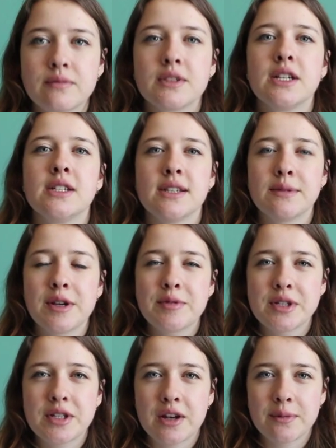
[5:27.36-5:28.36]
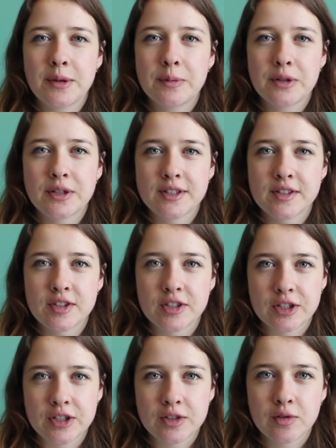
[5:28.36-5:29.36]
Sometimes a lot of people are
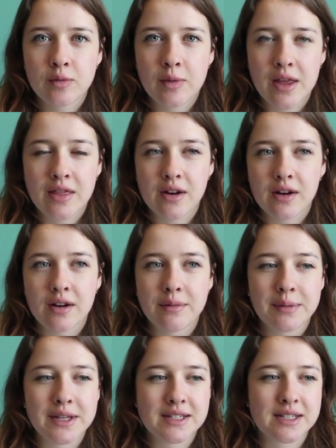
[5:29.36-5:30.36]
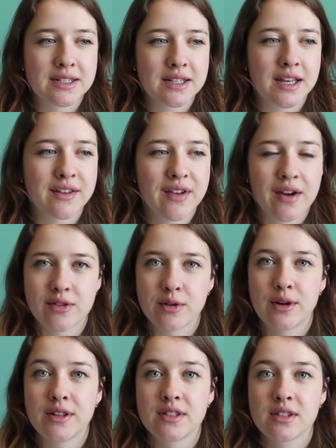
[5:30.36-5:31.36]
concerned whether basically if
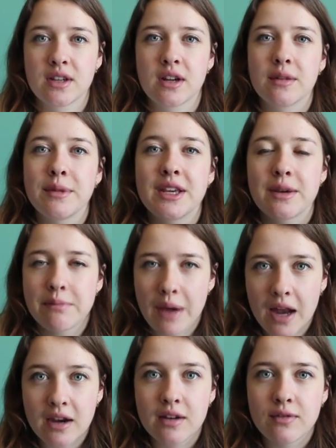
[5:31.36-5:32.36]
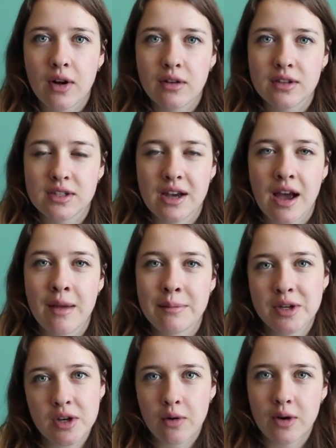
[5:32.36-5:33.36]
everyone's going to be competitive all the time
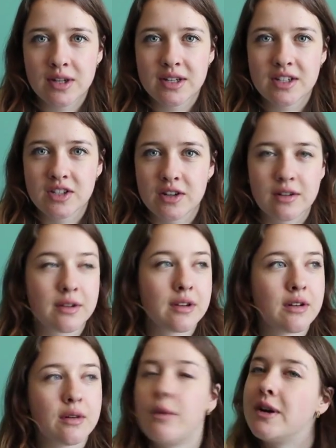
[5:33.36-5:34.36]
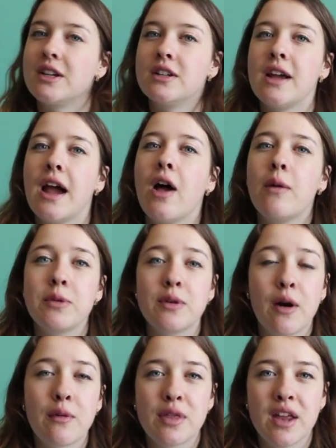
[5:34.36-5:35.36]
and no one is going to, want to help you
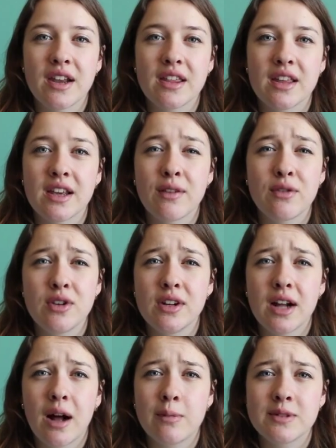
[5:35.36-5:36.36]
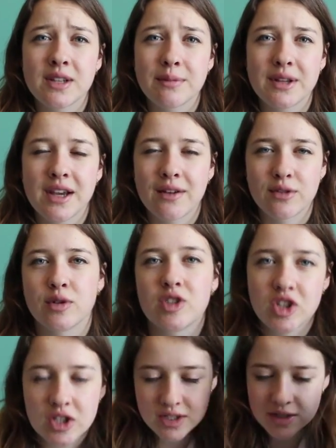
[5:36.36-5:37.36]
out with anything. If you need help with something, everyone's
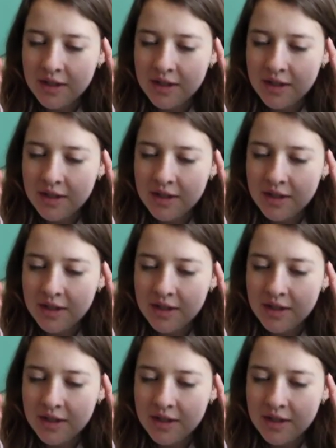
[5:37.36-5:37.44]
just